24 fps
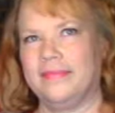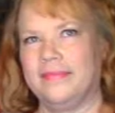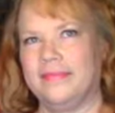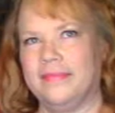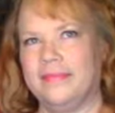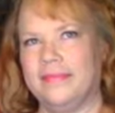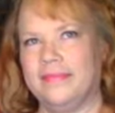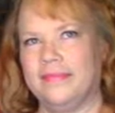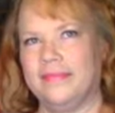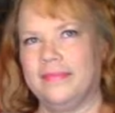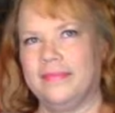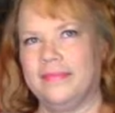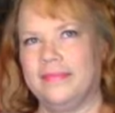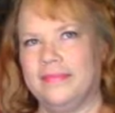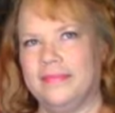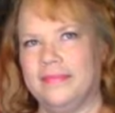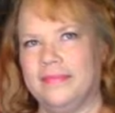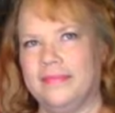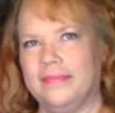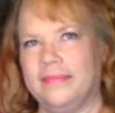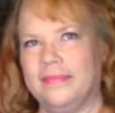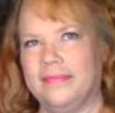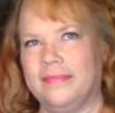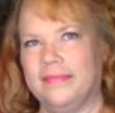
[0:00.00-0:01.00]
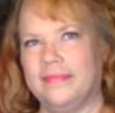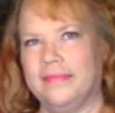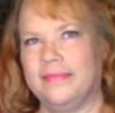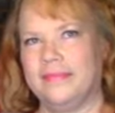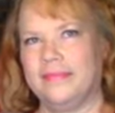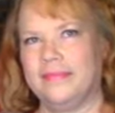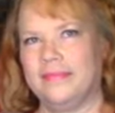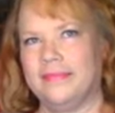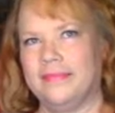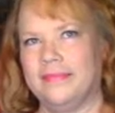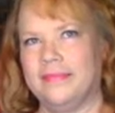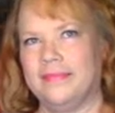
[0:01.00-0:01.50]

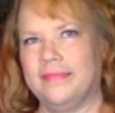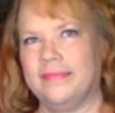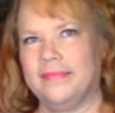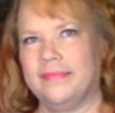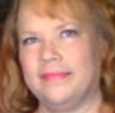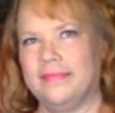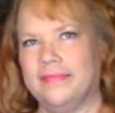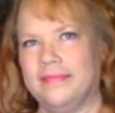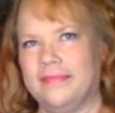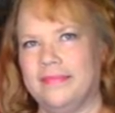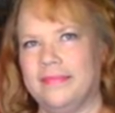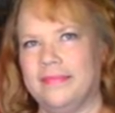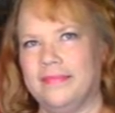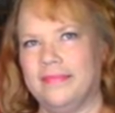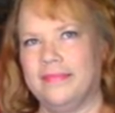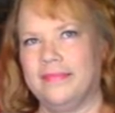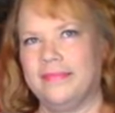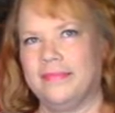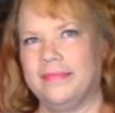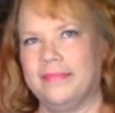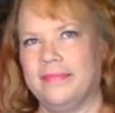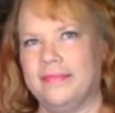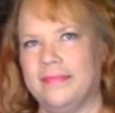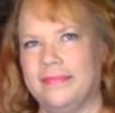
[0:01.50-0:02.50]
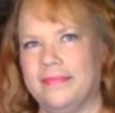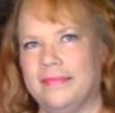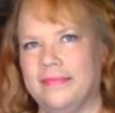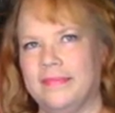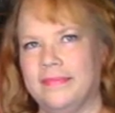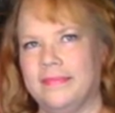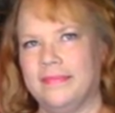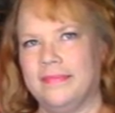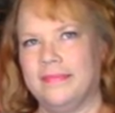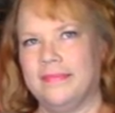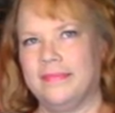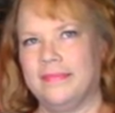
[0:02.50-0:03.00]

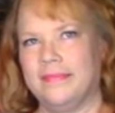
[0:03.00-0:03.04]
No words are spoken by the person on screen.